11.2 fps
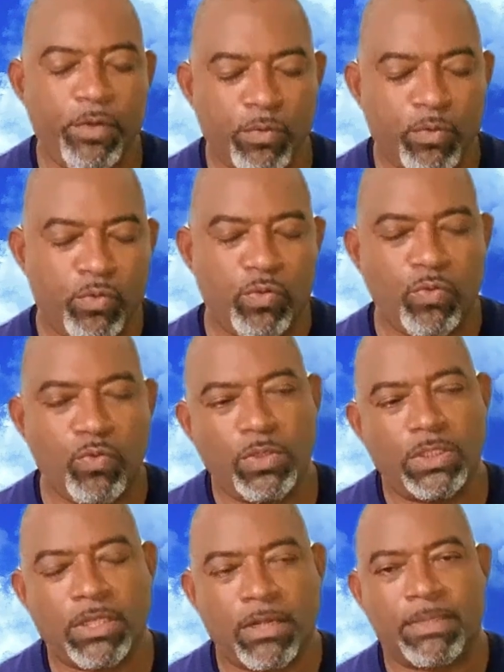do
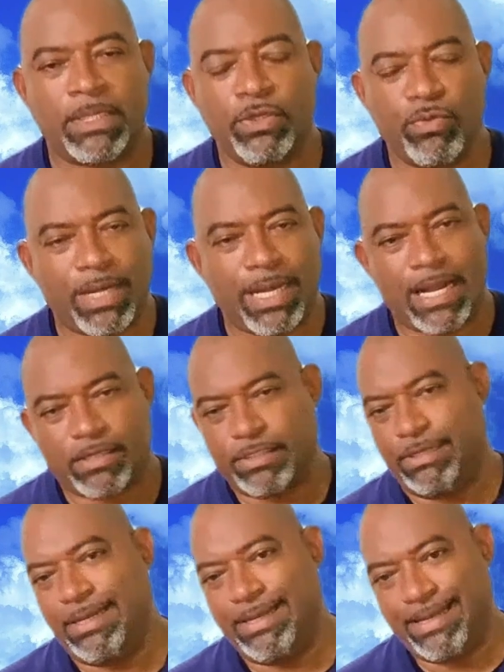something you
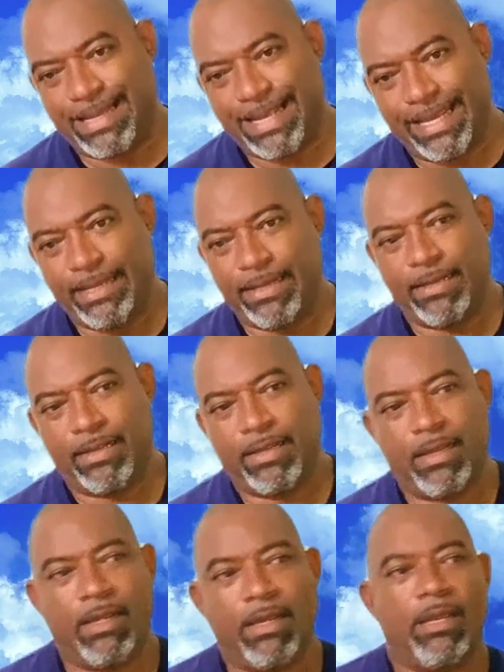actually like,
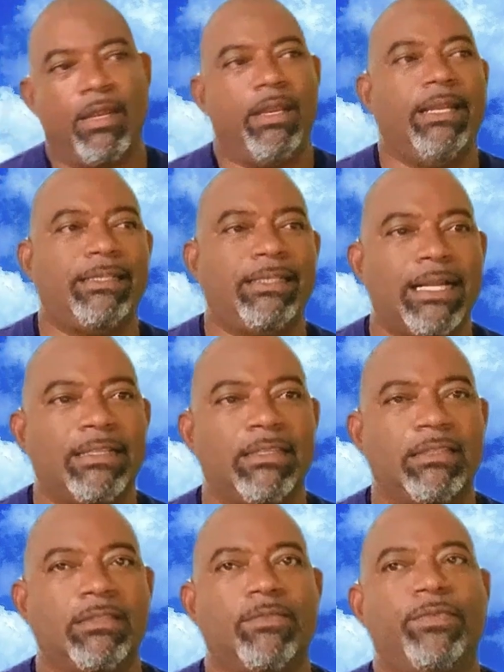the chances
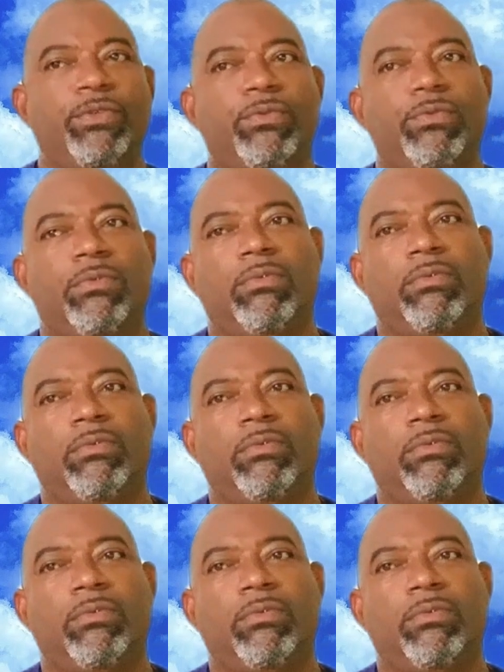of your